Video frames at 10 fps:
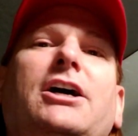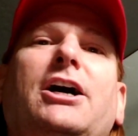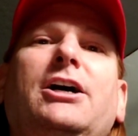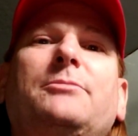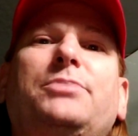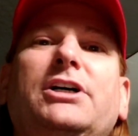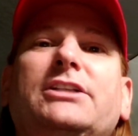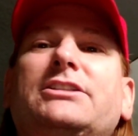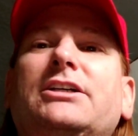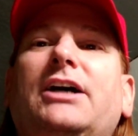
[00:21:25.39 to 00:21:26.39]

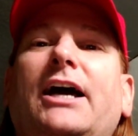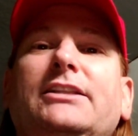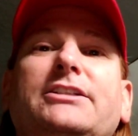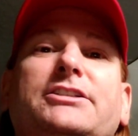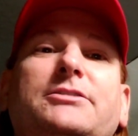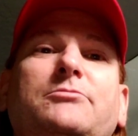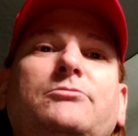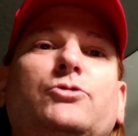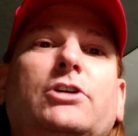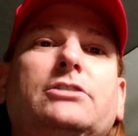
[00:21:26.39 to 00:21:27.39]
but I
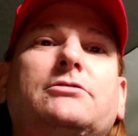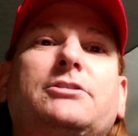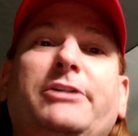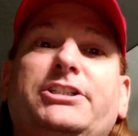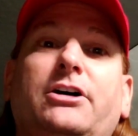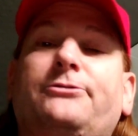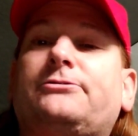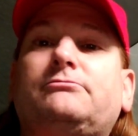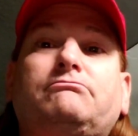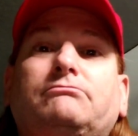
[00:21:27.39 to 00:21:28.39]
listen, well, to myself.